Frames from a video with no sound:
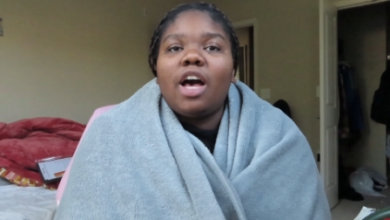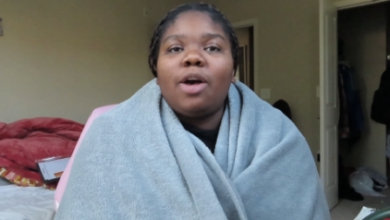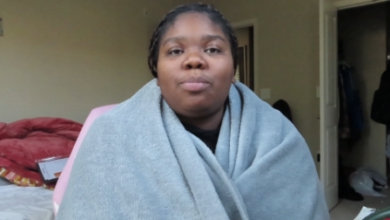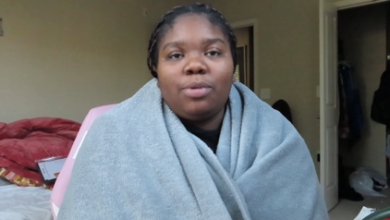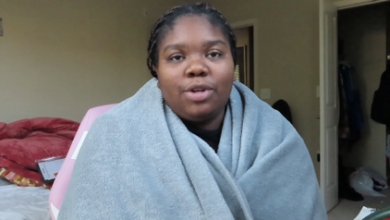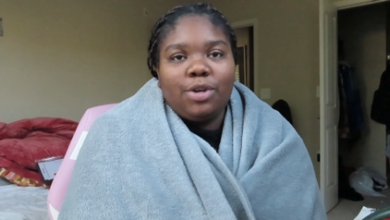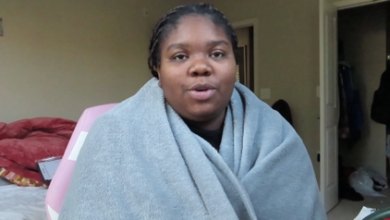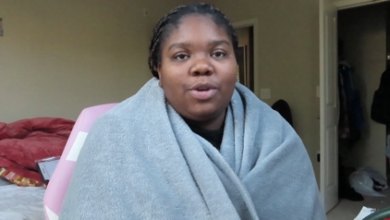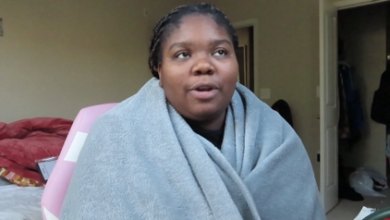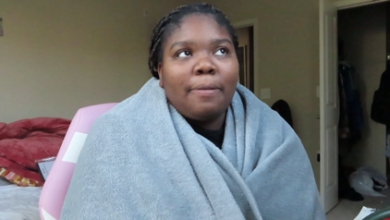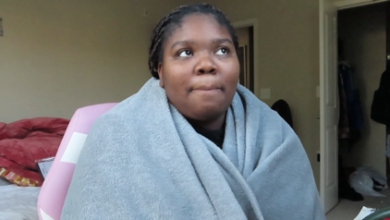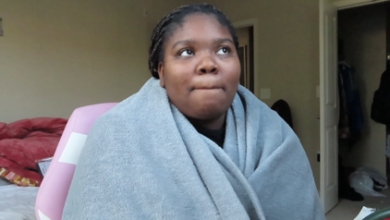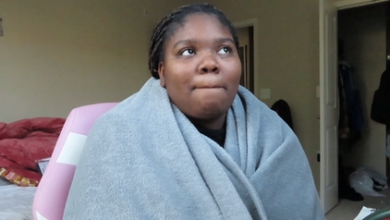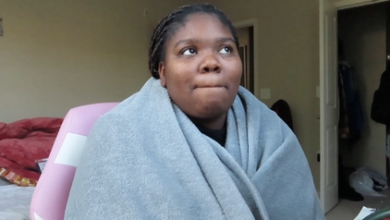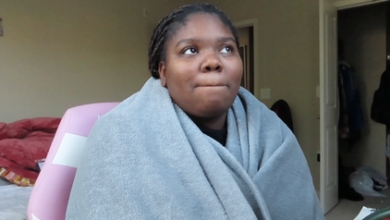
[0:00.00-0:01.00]
upload
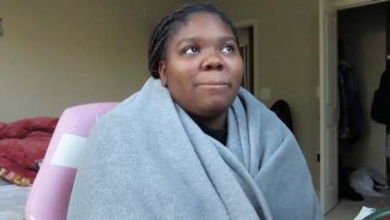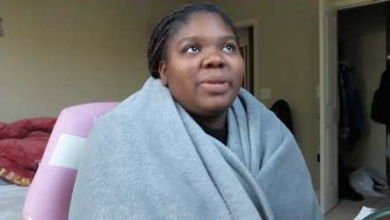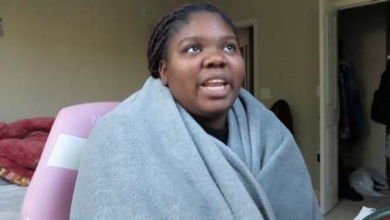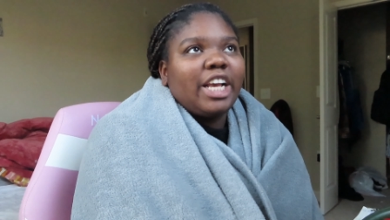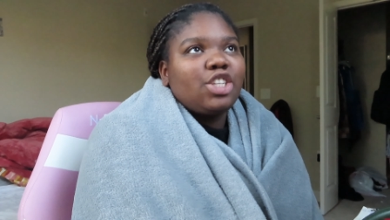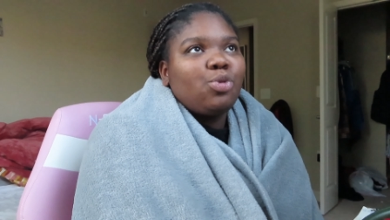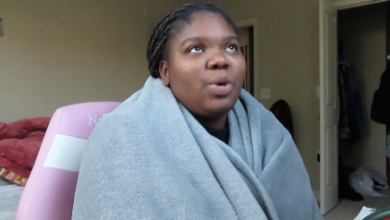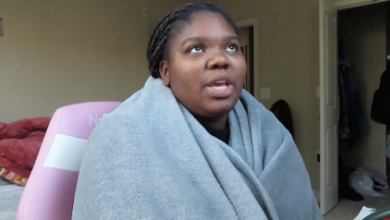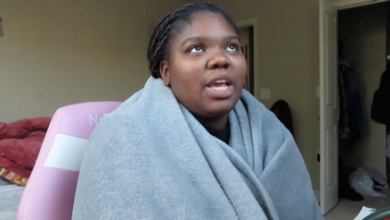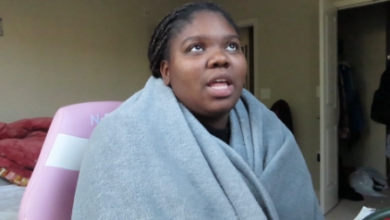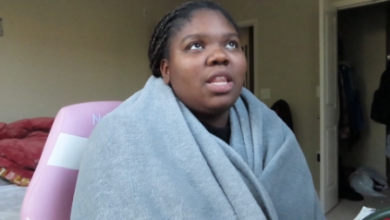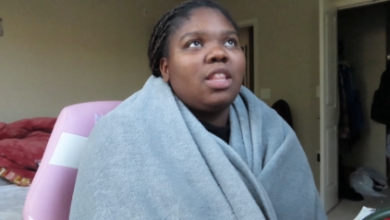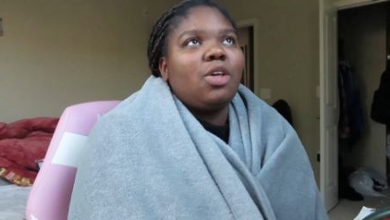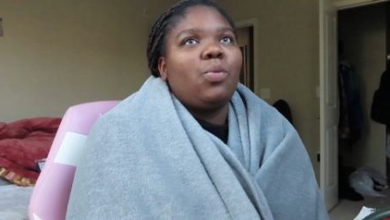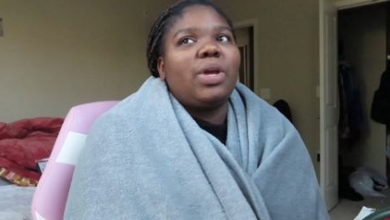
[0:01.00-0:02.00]
next week
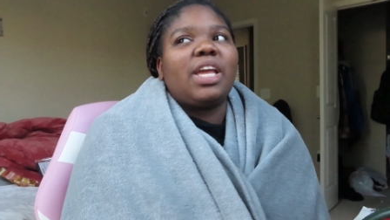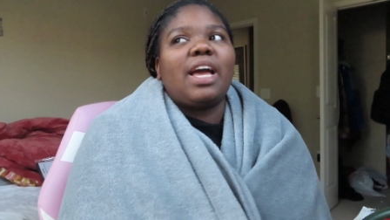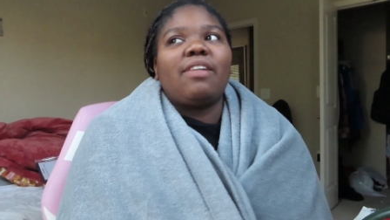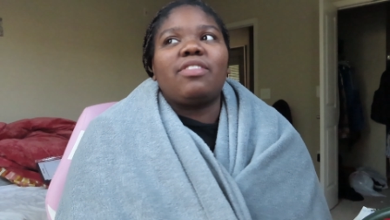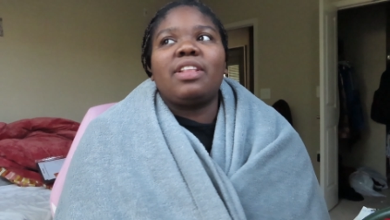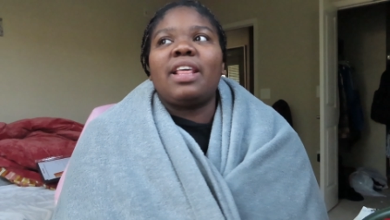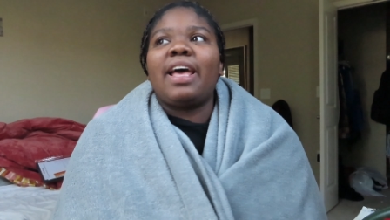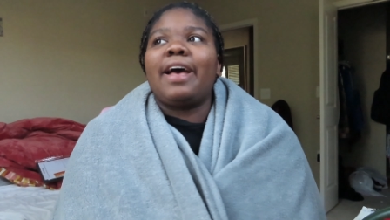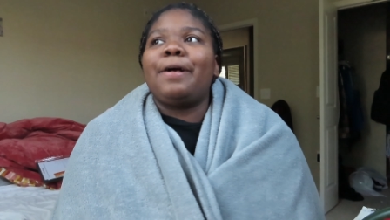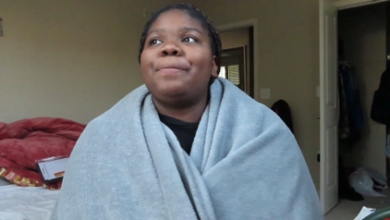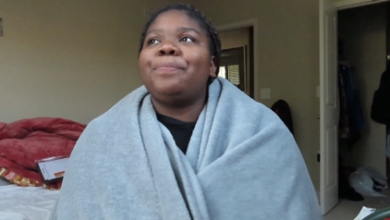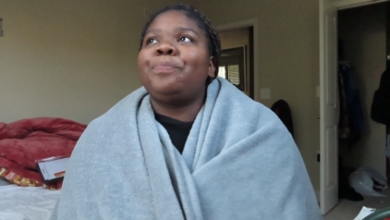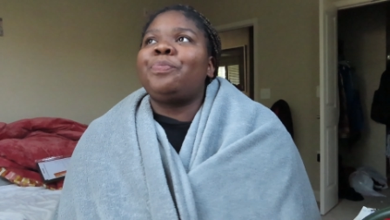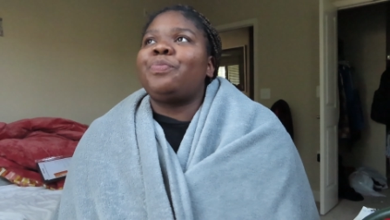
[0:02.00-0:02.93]
and the week after that